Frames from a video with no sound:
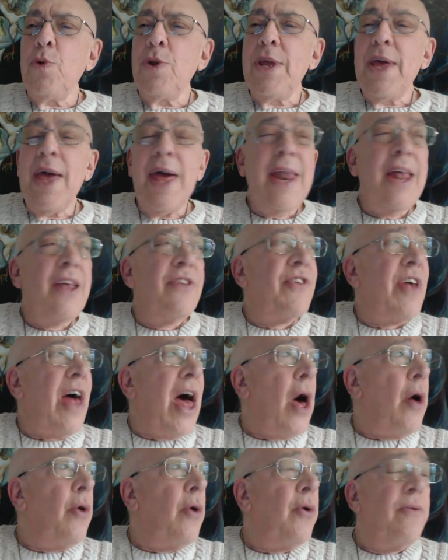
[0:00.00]
would get
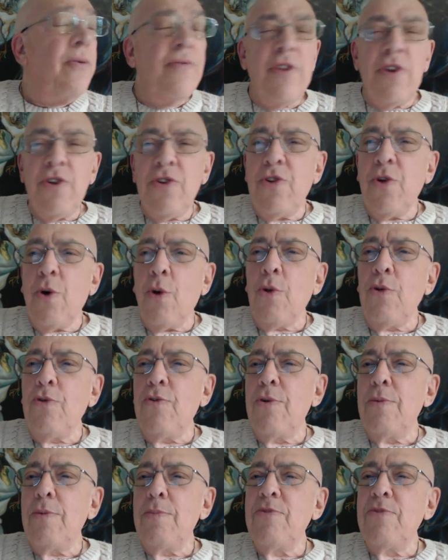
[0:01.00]
us out of the
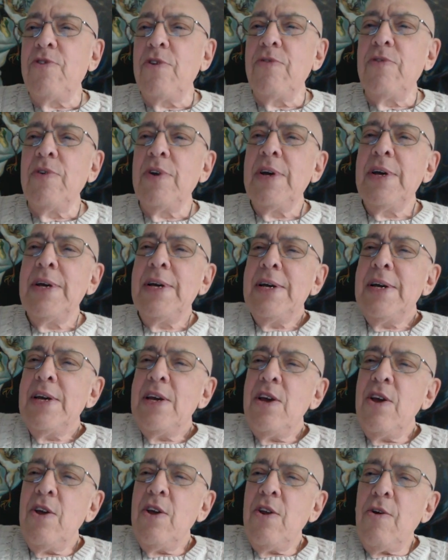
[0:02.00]
doldrums of
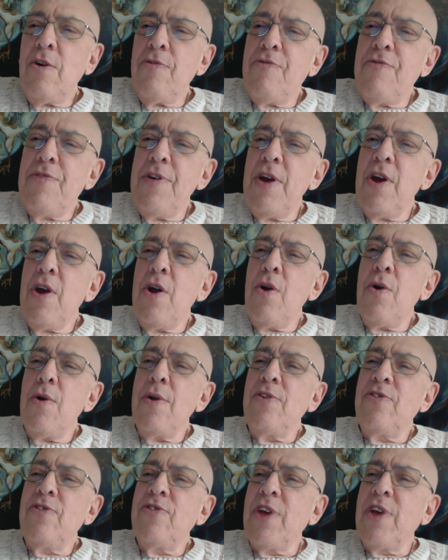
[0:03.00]

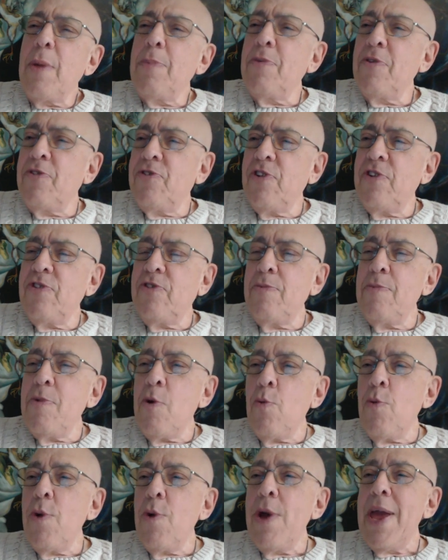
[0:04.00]
fear and
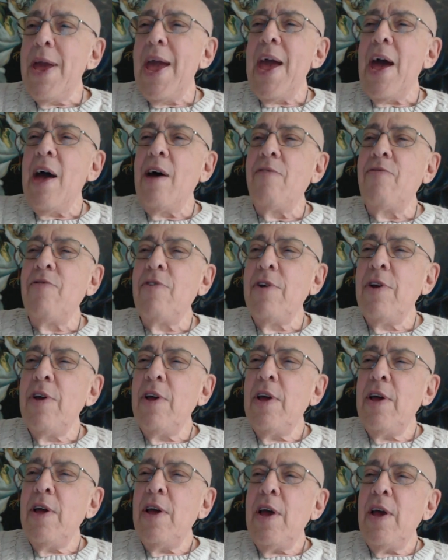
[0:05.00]
skepticism that we have,
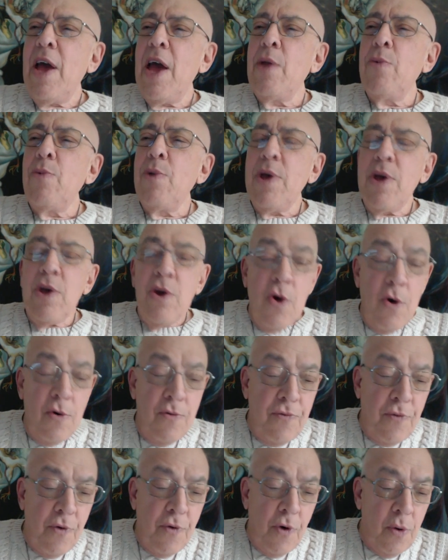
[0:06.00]
and we can
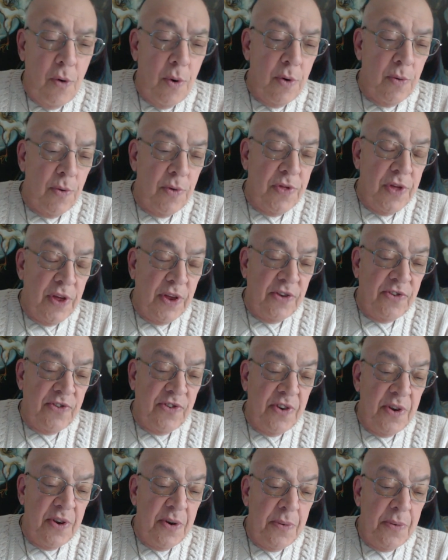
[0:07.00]
go forward with
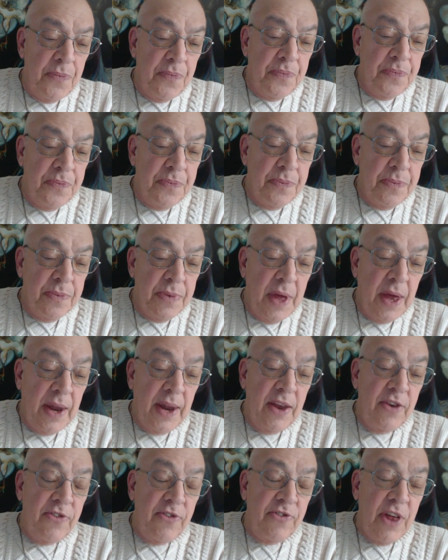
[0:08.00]
this.
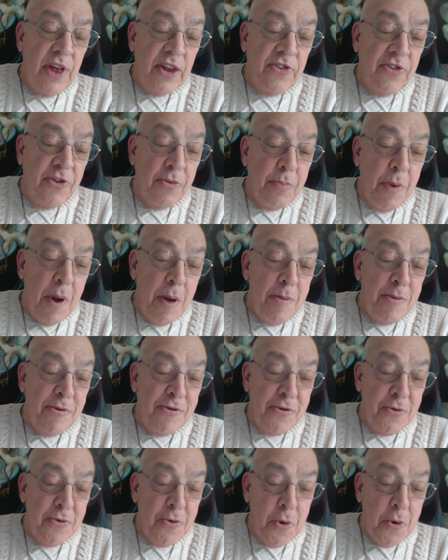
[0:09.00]
At least that's the
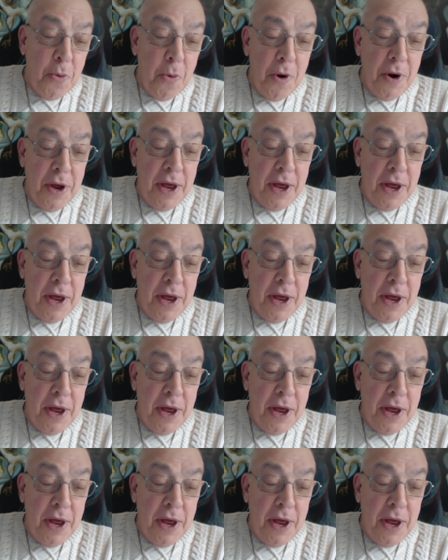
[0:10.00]
premise that we're